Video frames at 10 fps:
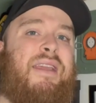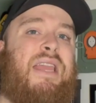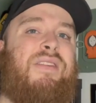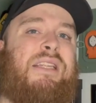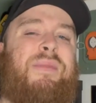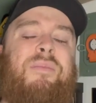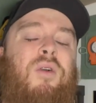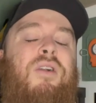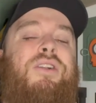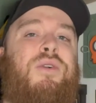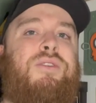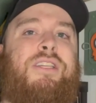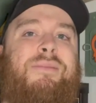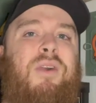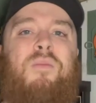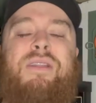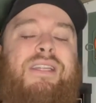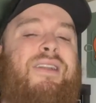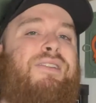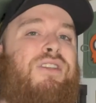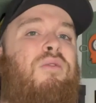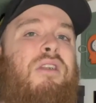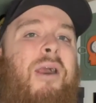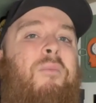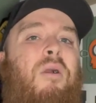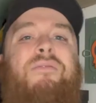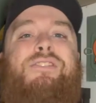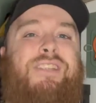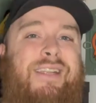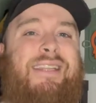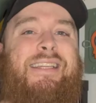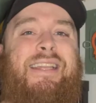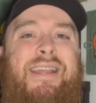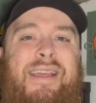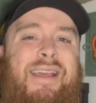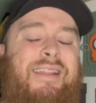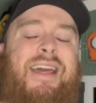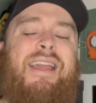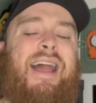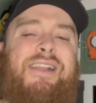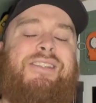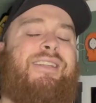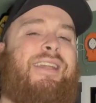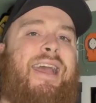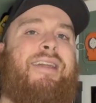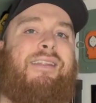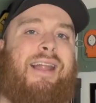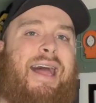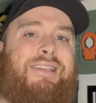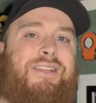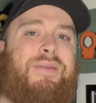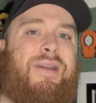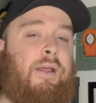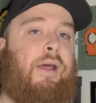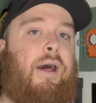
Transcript: Even some of the more acoustic moments here don't come off cheesy. They actually add a lot to it.